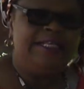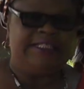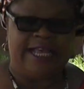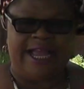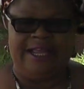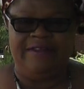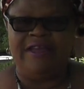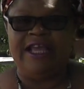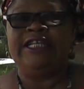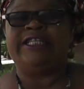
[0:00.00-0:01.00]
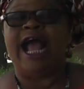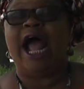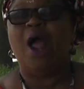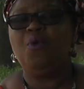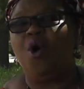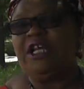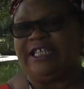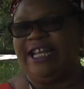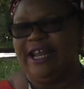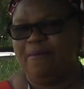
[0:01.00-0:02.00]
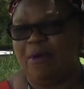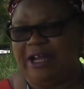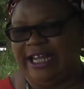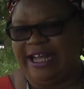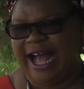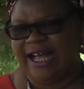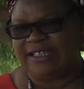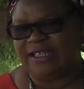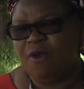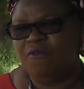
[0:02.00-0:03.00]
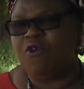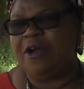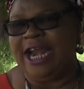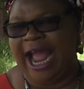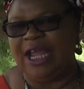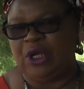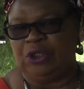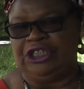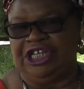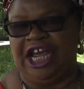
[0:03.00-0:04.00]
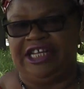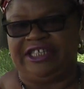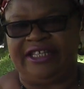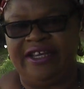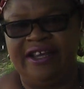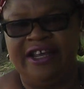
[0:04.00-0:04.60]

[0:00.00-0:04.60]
is saying. He said, I was in the boarding house for 9 good years.